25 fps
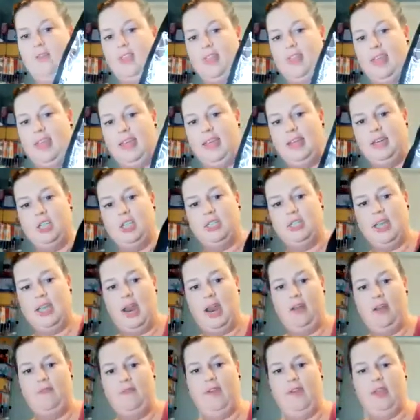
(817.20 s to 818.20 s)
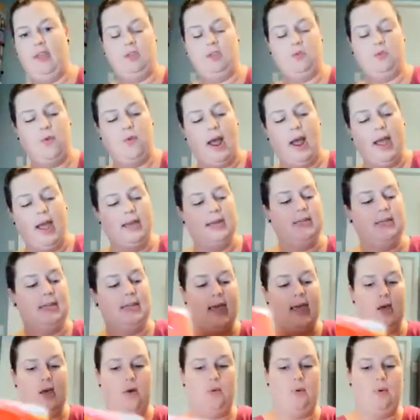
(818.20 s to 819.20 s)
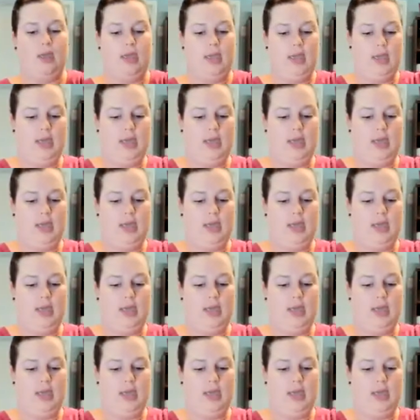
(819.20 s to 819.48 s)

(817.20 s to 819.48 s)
everything just kind of fits right down